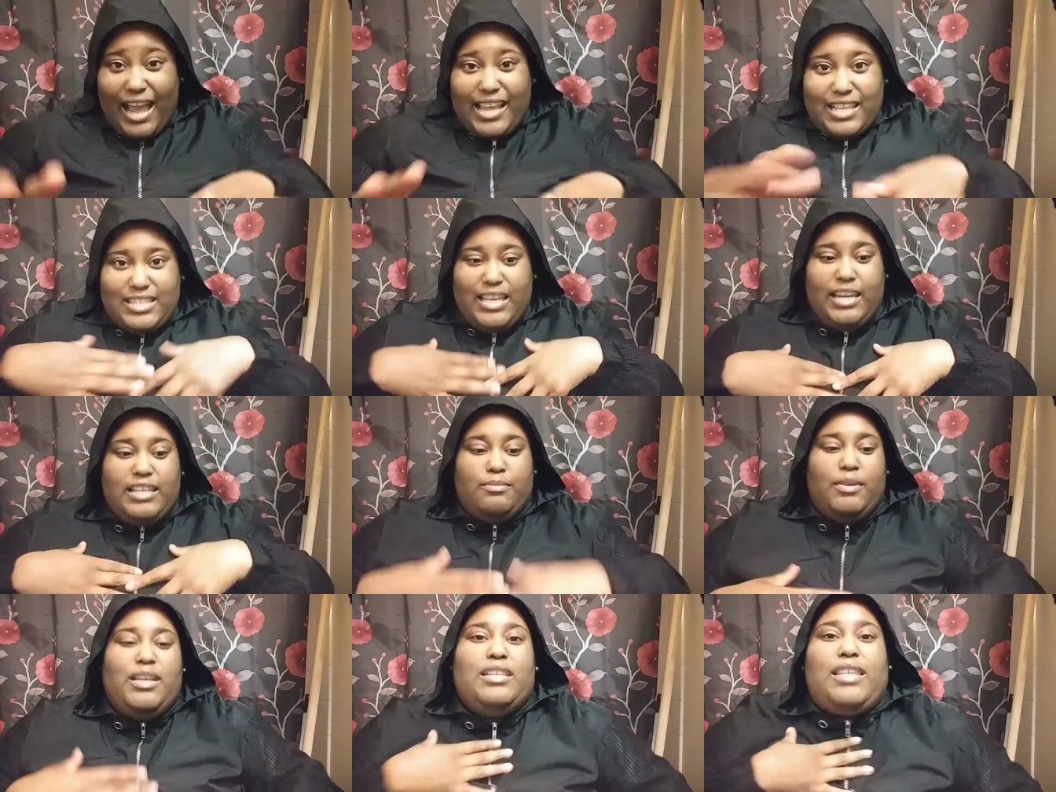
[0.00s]
I can say this
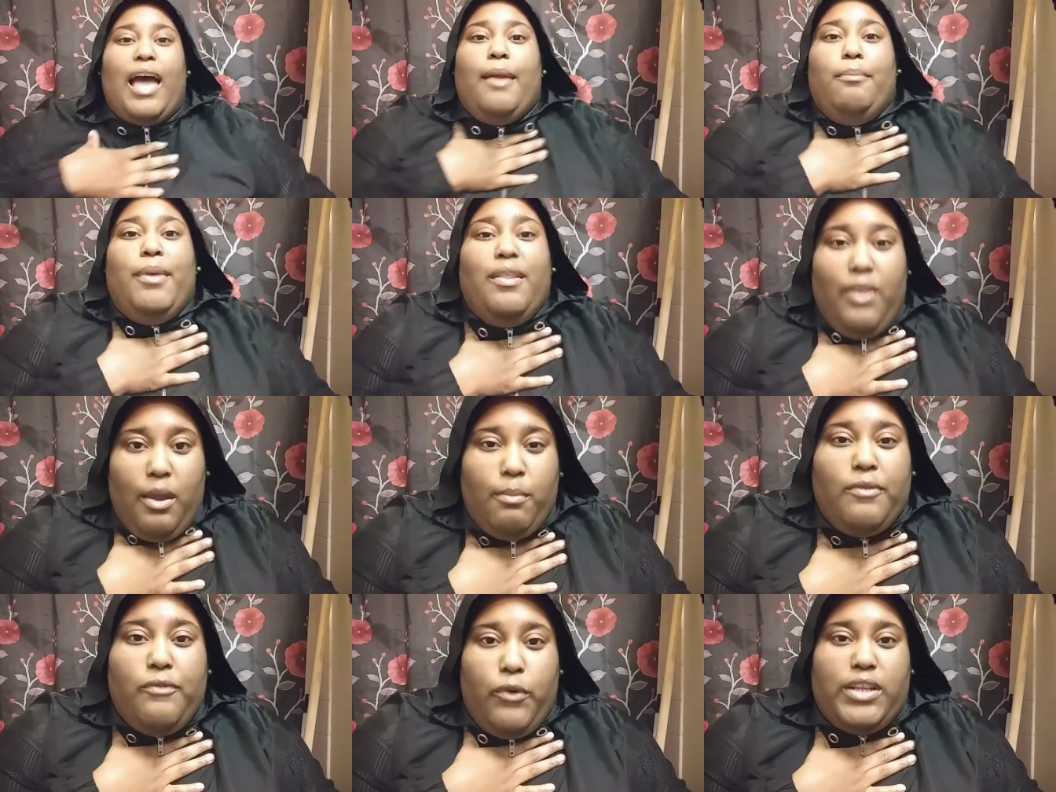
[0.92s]
because I've been there
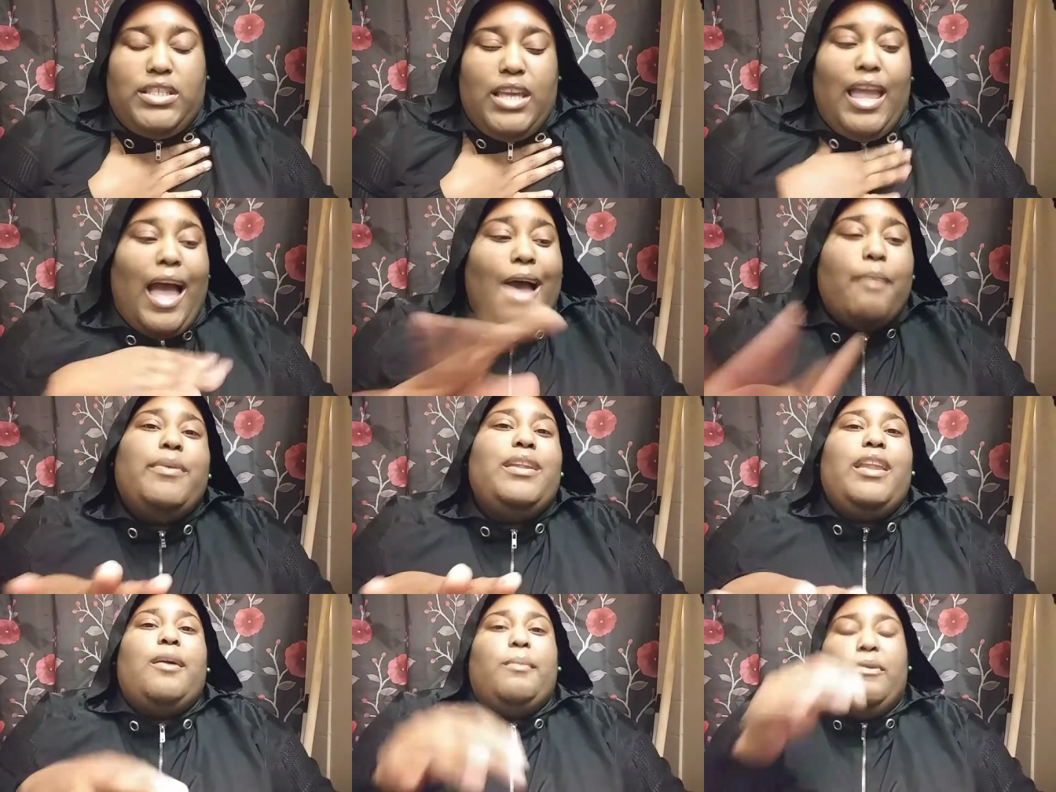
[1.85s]
before, Tae. I've been
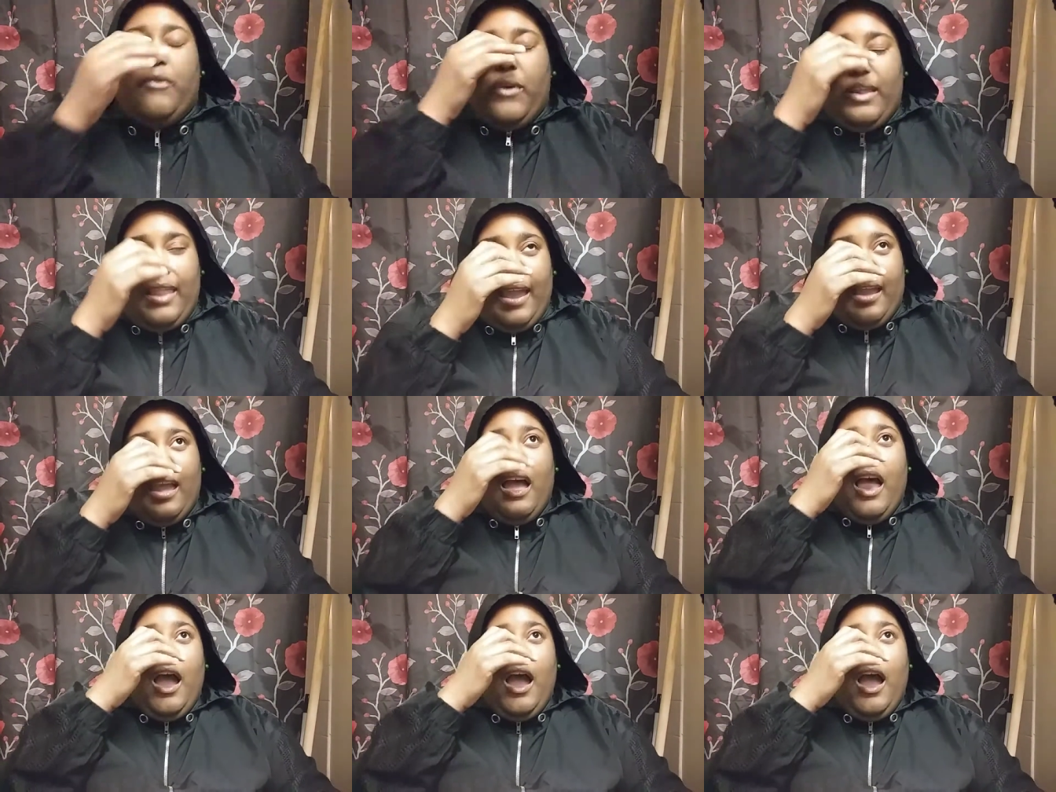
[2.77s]
there before. Like